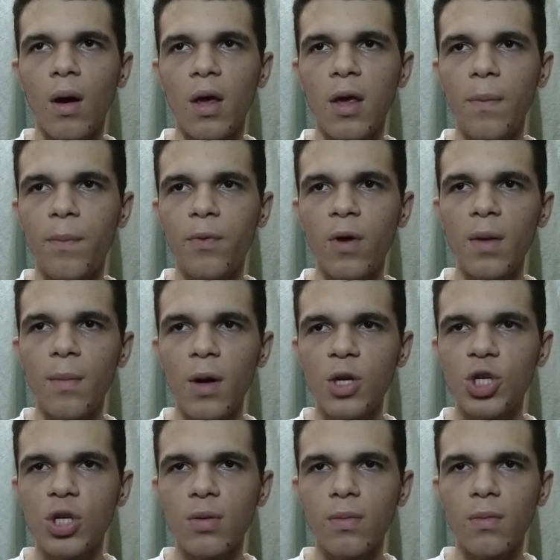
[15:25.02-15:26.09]
he pretty
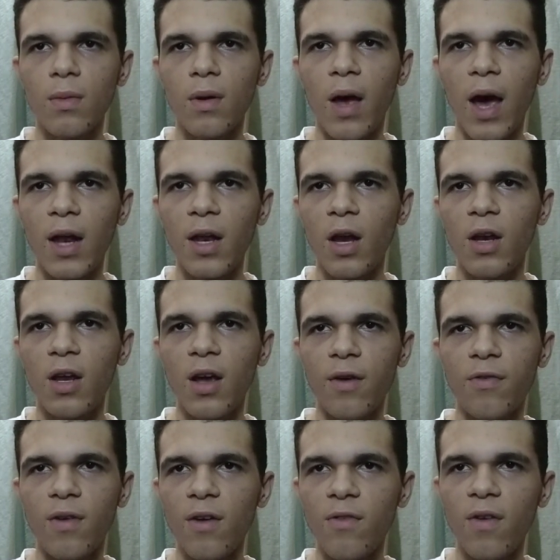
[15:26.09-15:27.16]
much had the idea
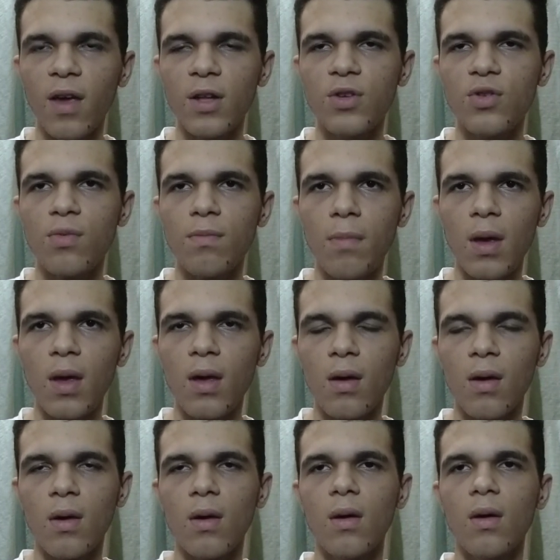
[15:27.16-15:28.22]
of giving it to me
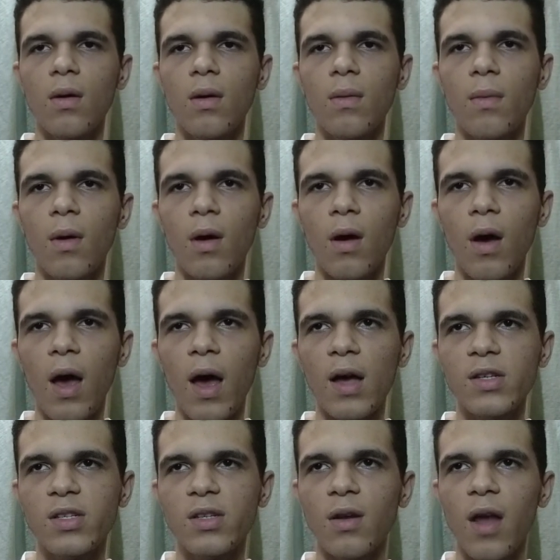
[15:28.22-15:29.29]
uh,
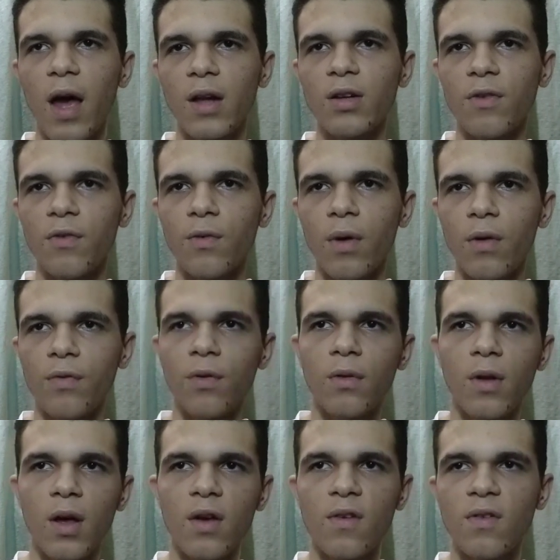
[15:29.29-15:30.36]
as an act of
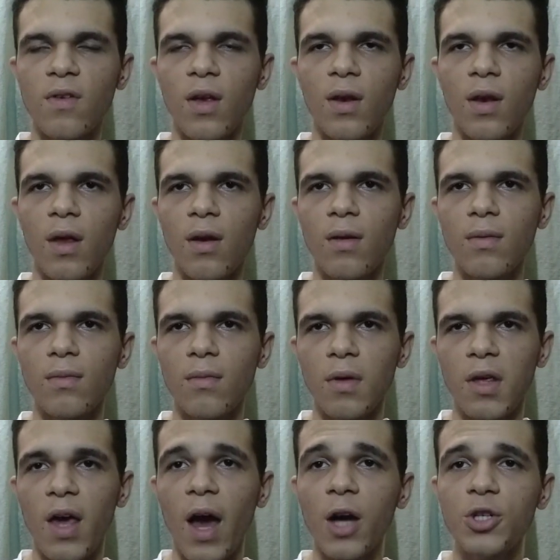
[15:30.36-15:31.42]
gratefulness, and then
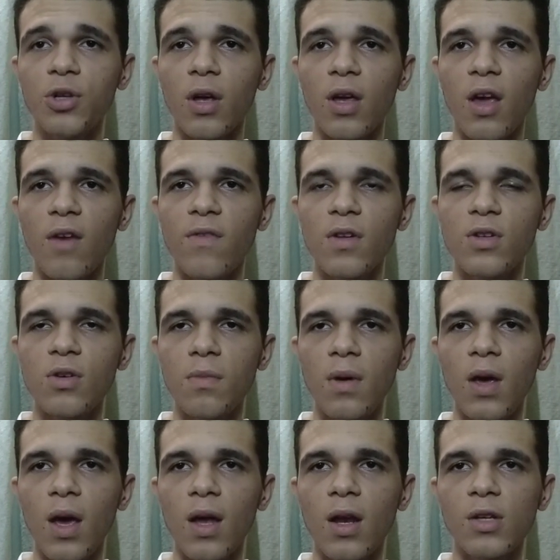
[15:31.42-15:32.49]
he actually gave it to
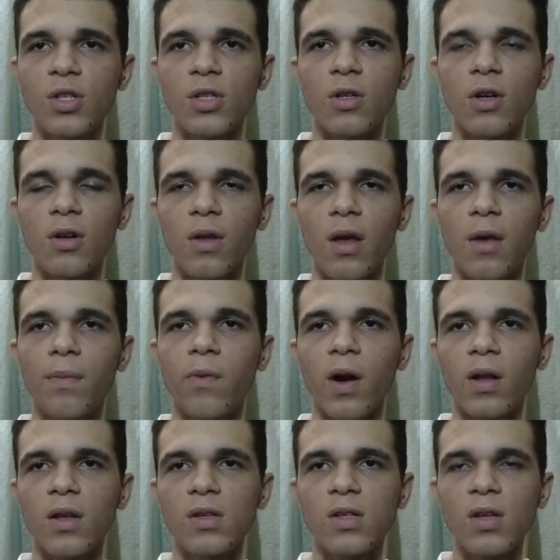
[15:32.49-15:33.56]
me, and I started like
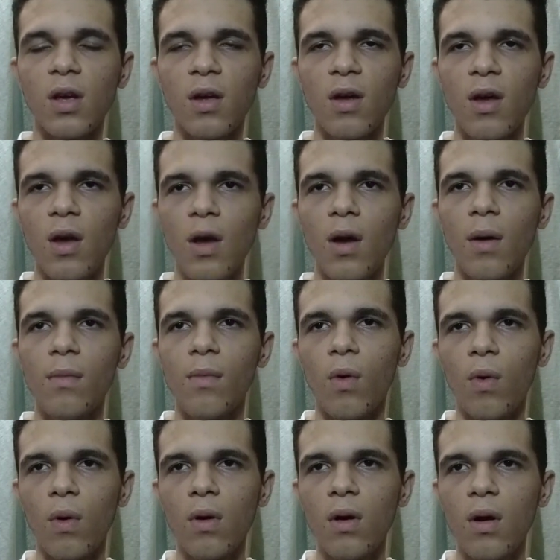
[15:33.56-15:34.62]
practicing
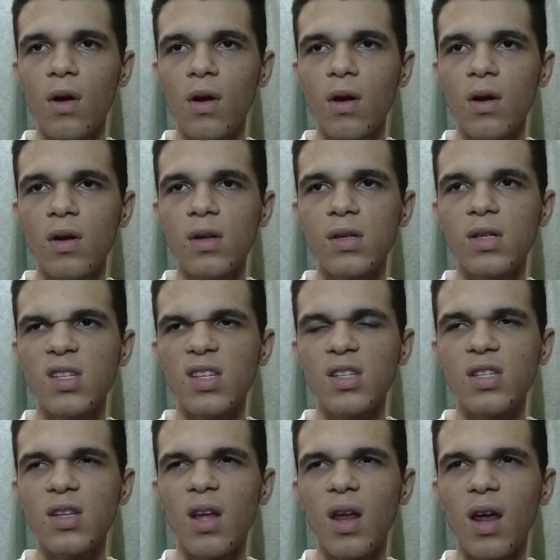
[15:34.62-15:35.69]
more
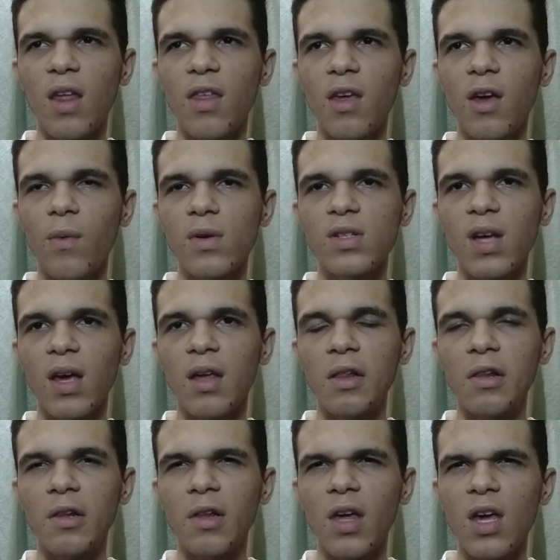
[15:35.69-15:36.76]
since then. I think it was like
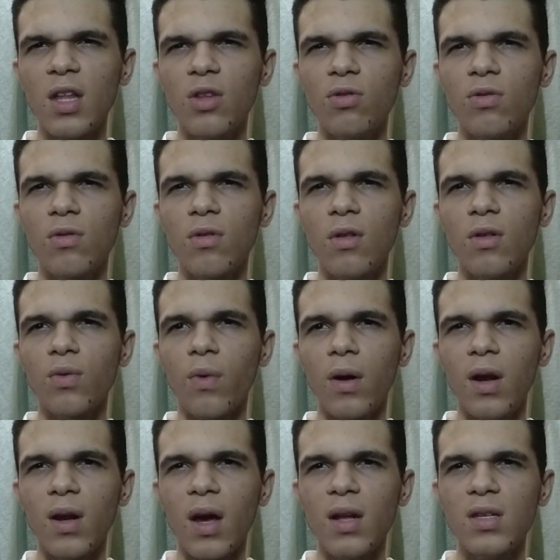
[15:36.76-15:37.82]
late
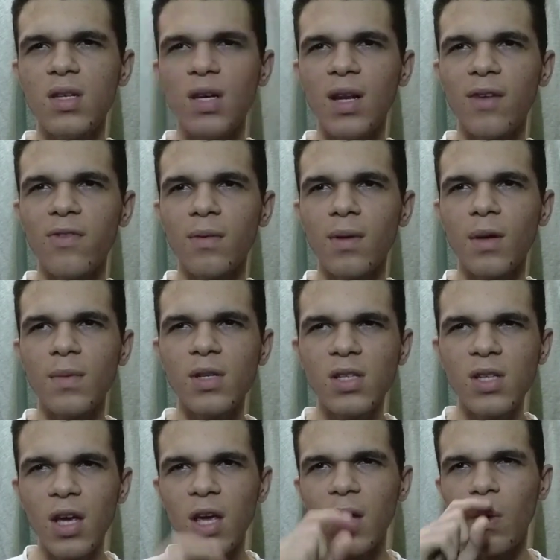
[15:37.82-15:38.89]
2019, if I'm not
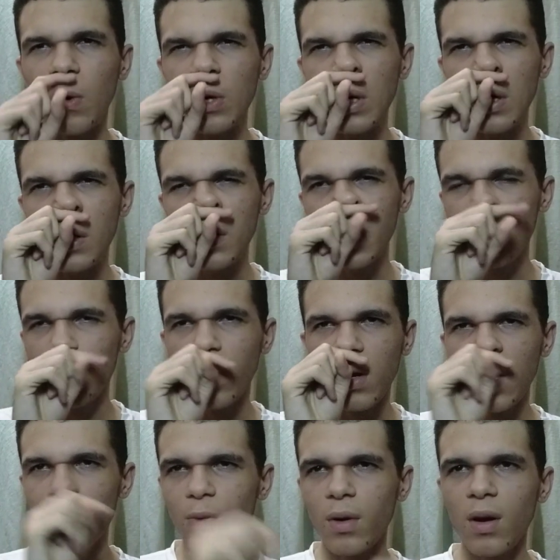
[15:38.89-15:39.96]
mistaken, or early
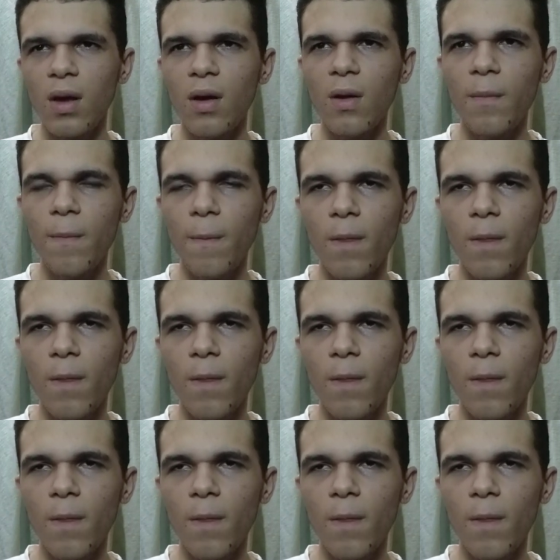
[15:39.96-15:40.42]
2020.